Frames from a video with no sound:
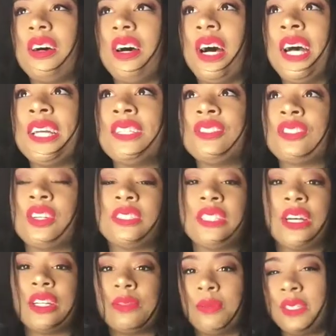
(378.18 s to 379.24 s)
I start
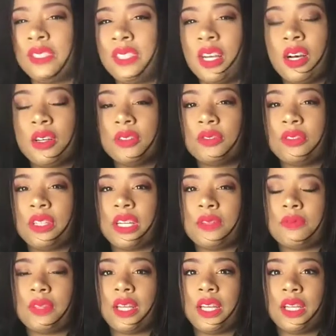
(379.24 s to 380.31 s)
doubting myself. And
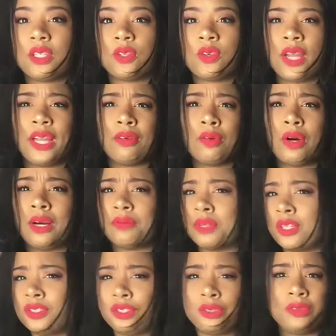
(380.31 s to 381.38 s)
I'm like, okay, well, I'm
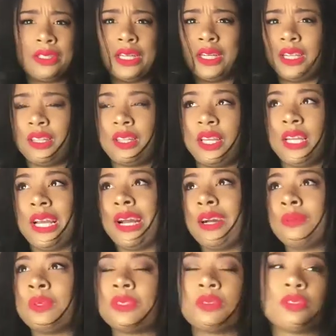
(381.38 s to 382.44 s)
not doing anything. How
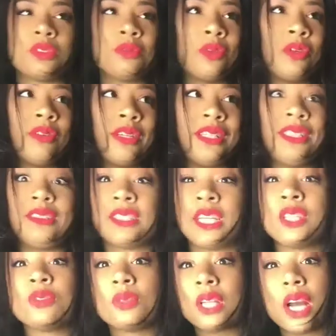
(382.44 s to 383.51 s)
am I supposed to motivate these
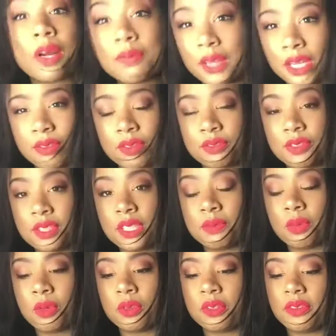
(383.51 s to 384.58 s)
kids when I'm not even feeling
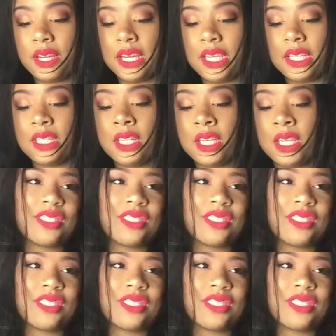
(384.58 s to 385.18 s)
motivated?